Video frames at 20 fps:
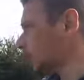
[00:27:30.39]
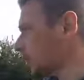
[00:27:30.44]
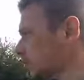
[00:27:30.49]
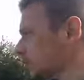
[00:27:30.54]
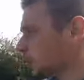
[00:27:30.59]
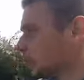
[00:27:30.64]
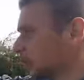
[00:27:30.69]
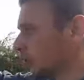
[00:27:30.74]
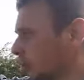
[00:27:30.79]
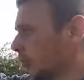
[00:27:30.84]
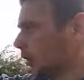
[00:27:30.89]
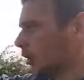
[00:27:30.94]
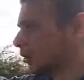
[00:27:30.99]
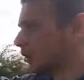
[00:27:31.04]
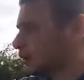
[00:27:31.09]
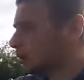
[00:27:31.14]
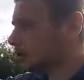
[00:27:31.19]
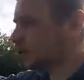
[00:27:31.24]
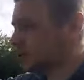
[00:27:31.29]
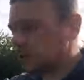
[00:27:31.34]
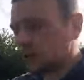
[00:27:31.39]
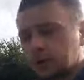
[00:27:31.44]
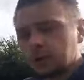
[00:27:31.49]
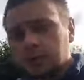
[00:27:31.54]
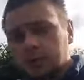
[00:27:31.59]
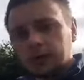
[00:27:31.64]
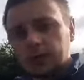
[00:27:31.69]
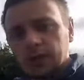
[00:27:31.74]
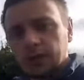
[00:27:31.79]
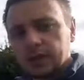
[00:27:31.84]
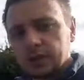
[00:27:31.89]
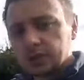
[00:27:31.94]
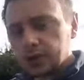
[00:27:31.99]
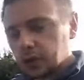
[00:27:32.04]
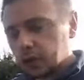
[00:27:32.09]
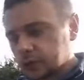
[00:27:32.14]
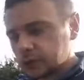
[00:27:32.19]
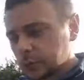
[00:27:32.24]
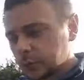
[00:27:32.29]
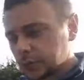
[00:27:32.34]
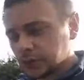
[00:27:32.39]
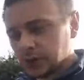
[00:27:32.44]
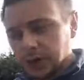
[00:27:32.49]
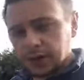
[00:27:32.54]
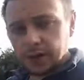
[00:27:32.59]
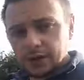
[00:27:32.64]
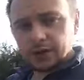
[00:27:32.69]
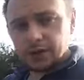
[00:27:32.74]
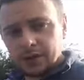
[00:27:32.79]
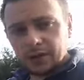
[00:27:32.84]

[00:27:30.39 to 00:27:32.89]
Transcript: So we're going to walk you to the soil substrate,